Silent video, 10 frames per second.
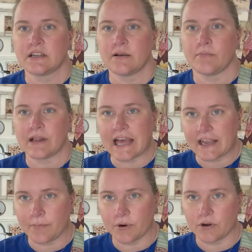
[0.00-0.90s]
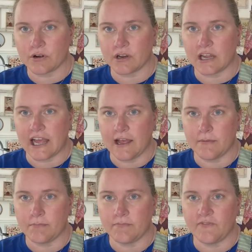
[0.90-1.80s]
blackbird
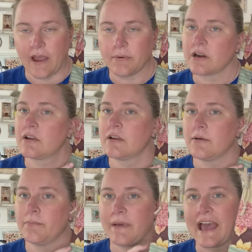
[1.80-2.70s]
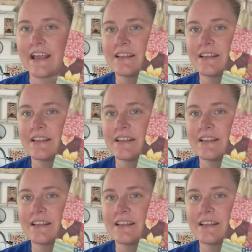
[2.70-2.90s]
fabric bag.